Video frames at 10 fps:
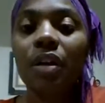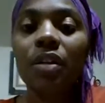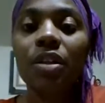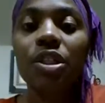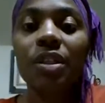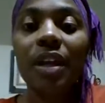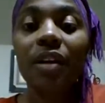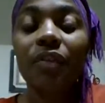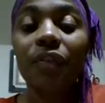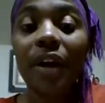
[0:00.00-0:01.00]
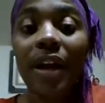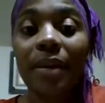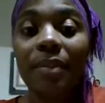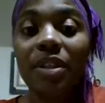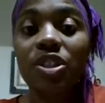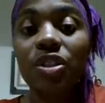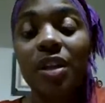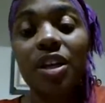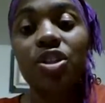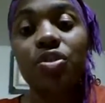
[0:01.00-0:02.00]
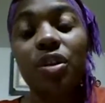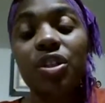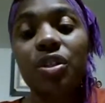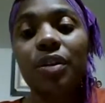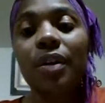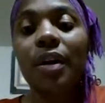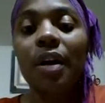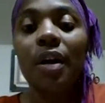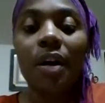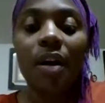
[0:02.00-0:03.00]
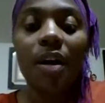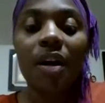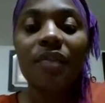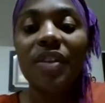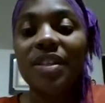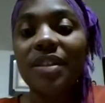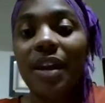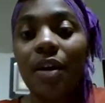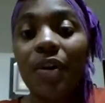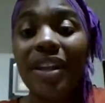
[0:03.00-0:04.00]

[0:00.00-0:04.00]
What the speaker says: the genetic frame and genetic structure of the cell.